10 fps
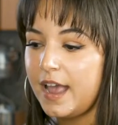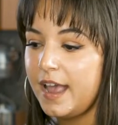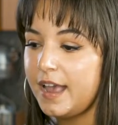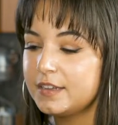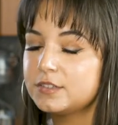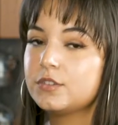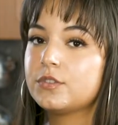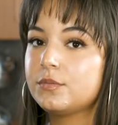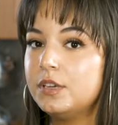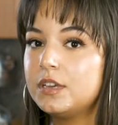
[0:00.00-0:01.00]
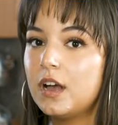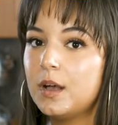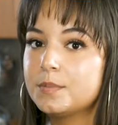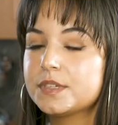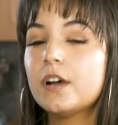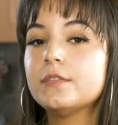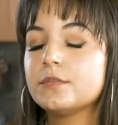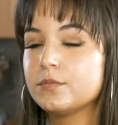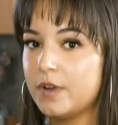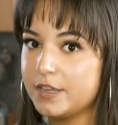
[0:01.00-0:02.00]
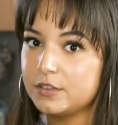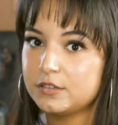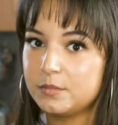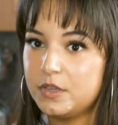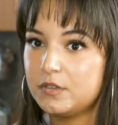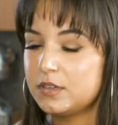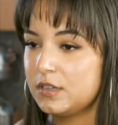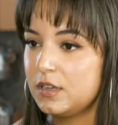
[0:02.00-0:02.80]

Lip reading: and 3 cups of regular milk.